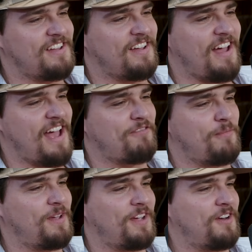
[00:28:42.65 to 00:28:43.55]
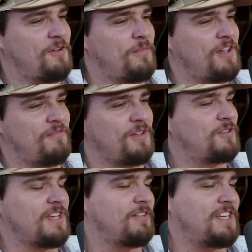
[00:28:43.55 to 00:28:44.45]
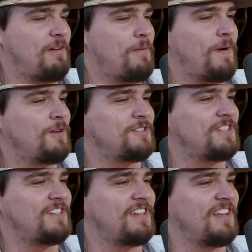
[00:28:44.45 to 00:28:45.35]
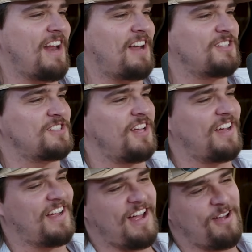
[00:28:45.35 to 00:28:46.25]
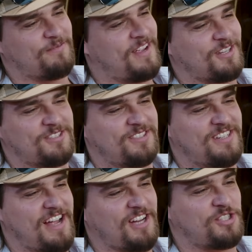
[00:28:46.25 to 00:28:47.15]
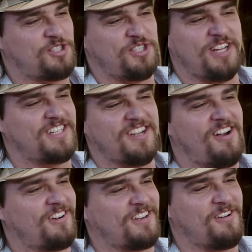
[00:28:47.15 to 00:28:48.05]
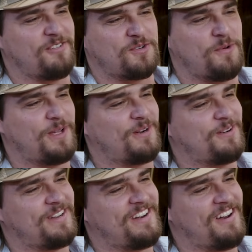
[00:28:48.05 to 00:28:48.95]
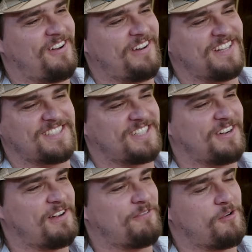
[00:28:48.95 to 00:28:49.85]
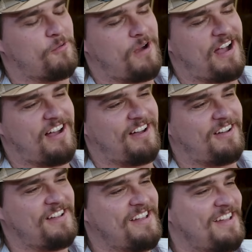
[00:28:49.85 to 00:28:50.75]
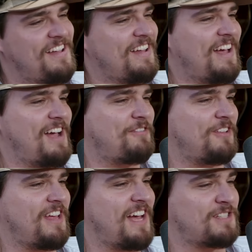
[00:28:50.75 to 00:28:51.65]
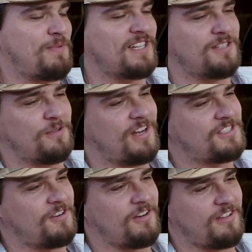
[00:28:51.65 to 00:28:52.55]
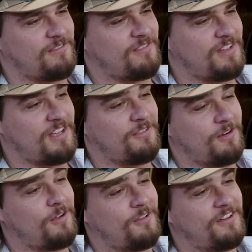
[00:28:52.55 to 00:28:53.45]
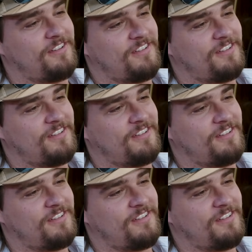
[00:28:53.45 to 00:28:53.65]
500,000 to 1 million views every time I post it. And I just I shit talked on Twitter and on Instagram for a while after that, especially when I started getting rolling.